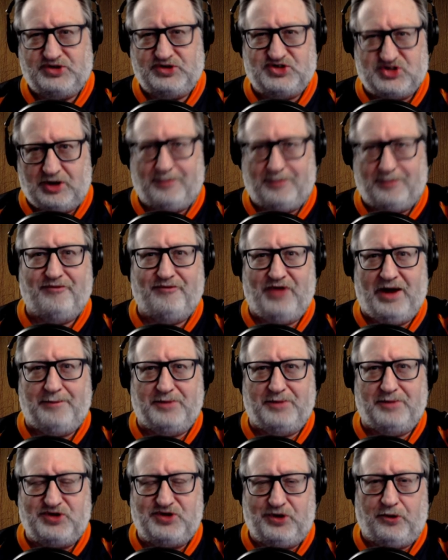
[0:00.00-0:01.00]
some of that
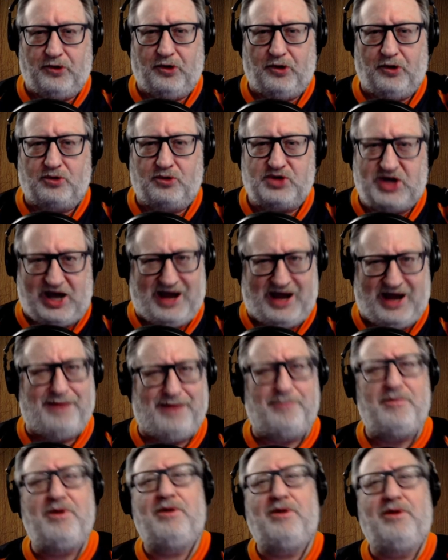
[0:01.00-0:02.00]
material
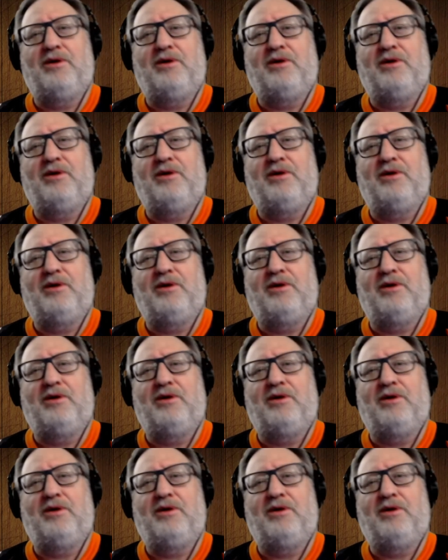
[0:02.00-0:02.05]
came